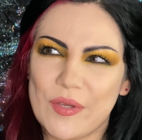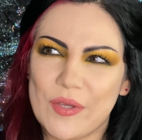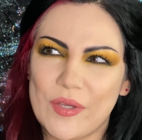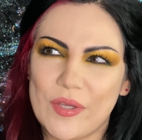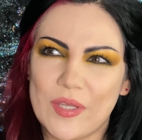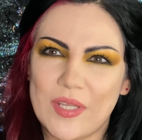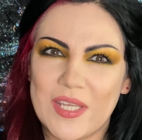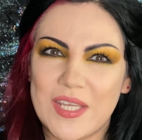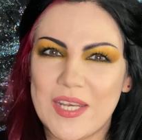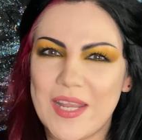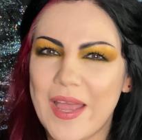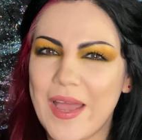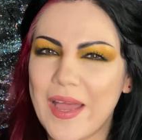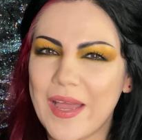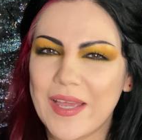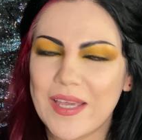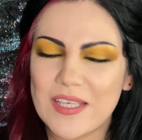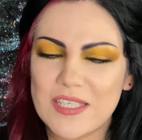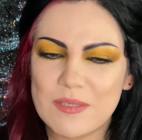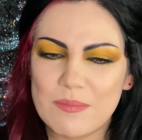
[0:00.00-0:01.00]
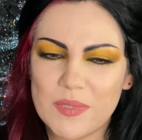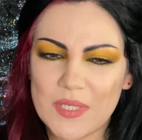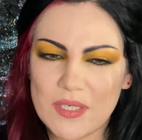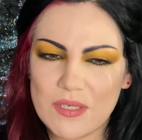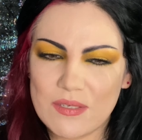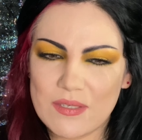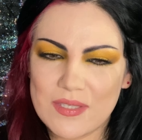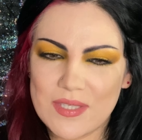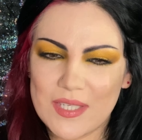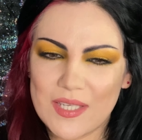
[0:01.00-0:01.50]
hooded eyes
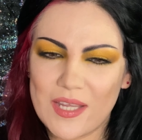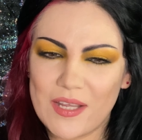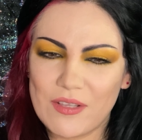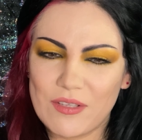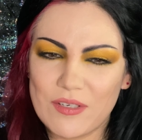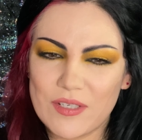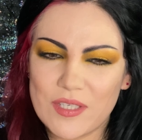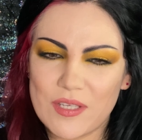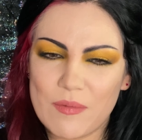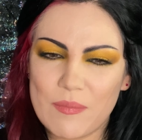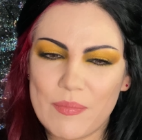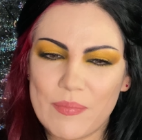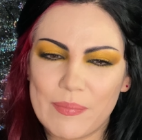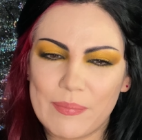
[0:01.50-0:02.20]
because the colors are